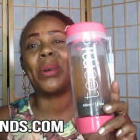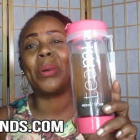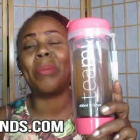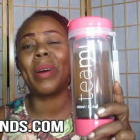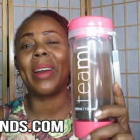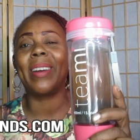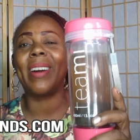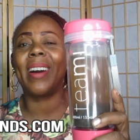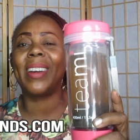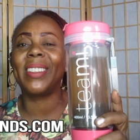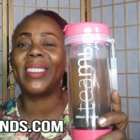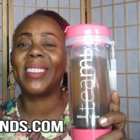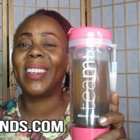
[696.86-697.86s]
Oh my
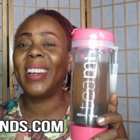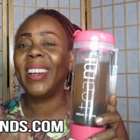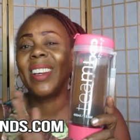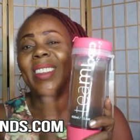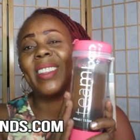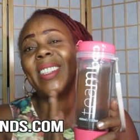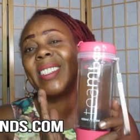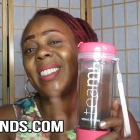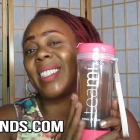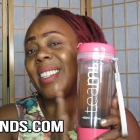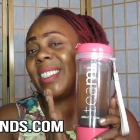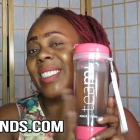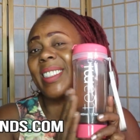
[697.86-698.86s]
gosh,
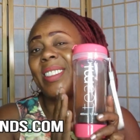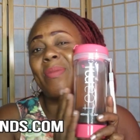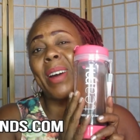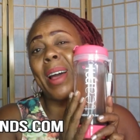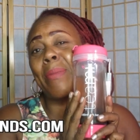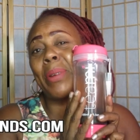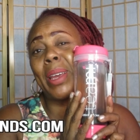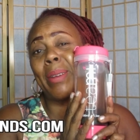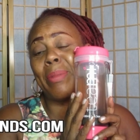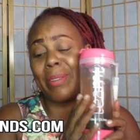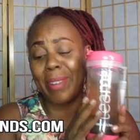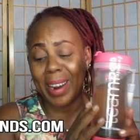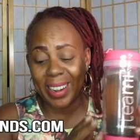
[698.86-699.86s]
this is my
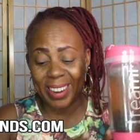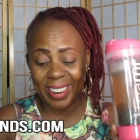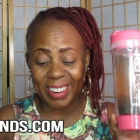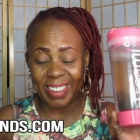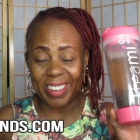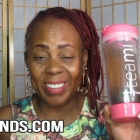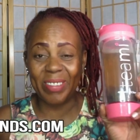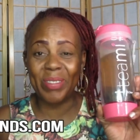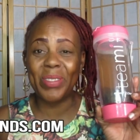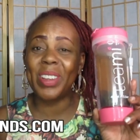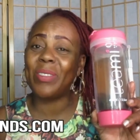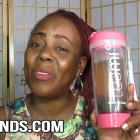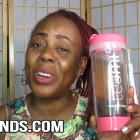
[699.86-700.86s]
baby right here.
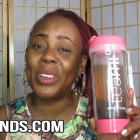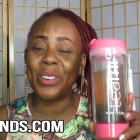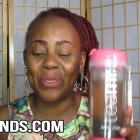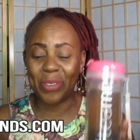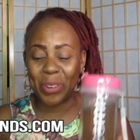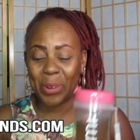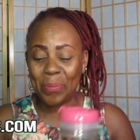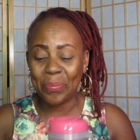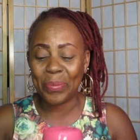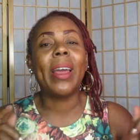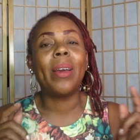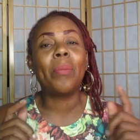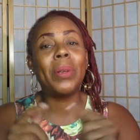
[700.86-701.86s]
Wonderful.
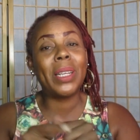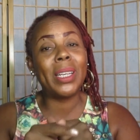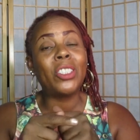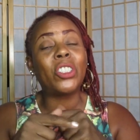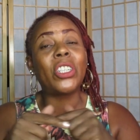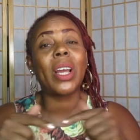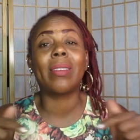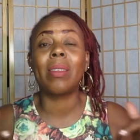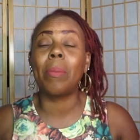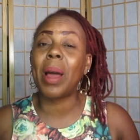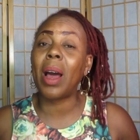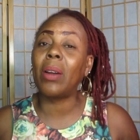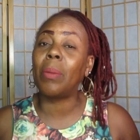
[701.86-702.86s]
Please check
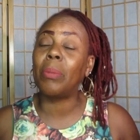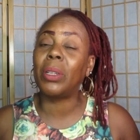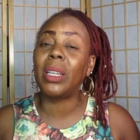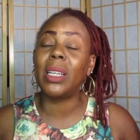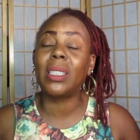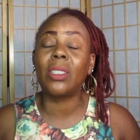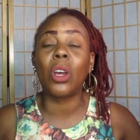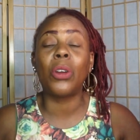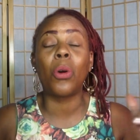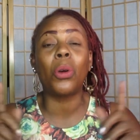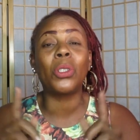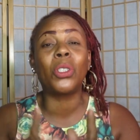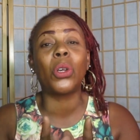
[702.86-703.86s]
them out. I'm gonna list, and
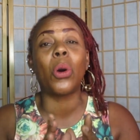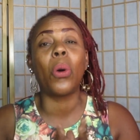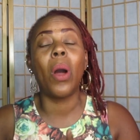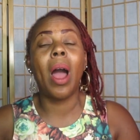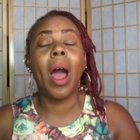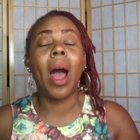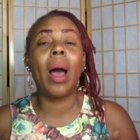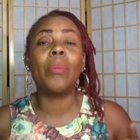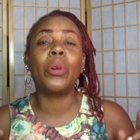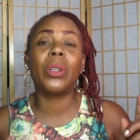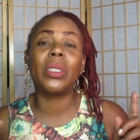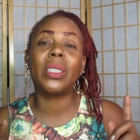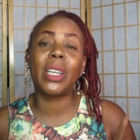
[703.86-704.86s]
also
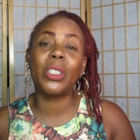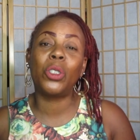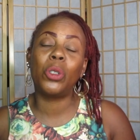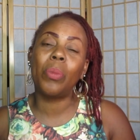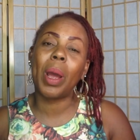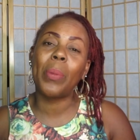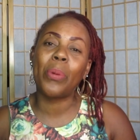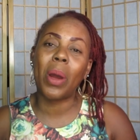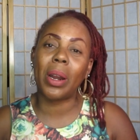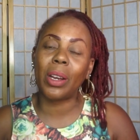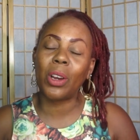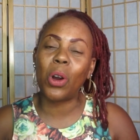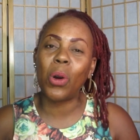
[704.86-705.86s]
I'm gonna send you my
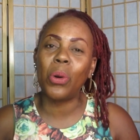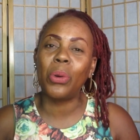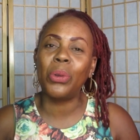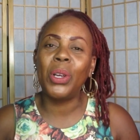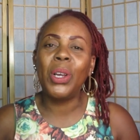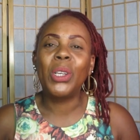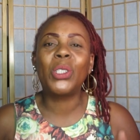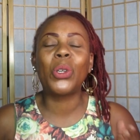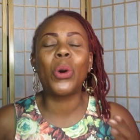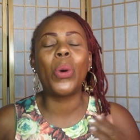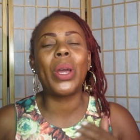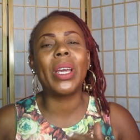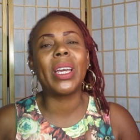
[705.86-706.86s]
product code.
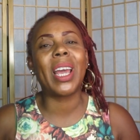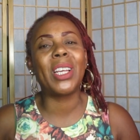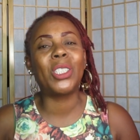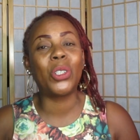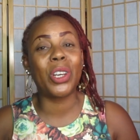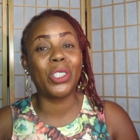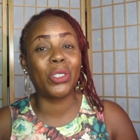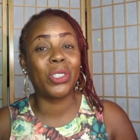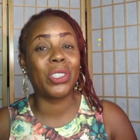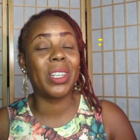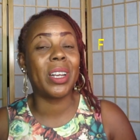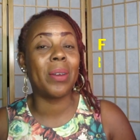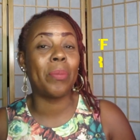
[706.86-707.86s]
So in case you're
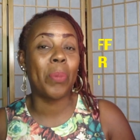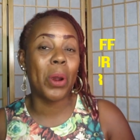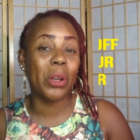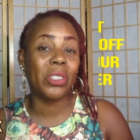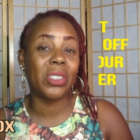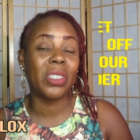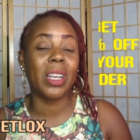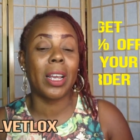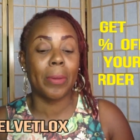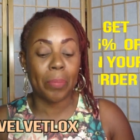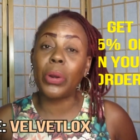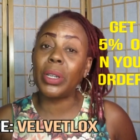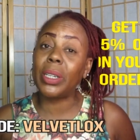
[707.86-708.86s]
interested in
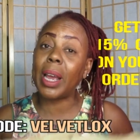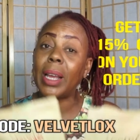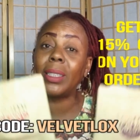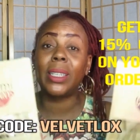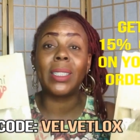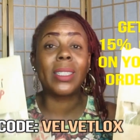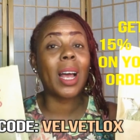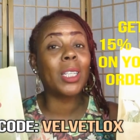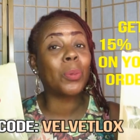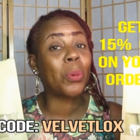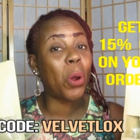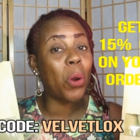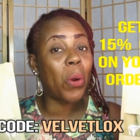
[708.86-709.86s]
purchasing thirty day
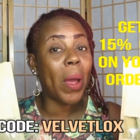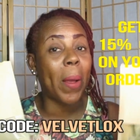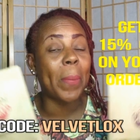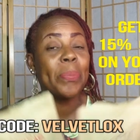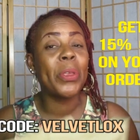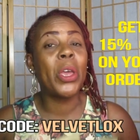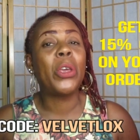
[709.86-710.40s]
detox program,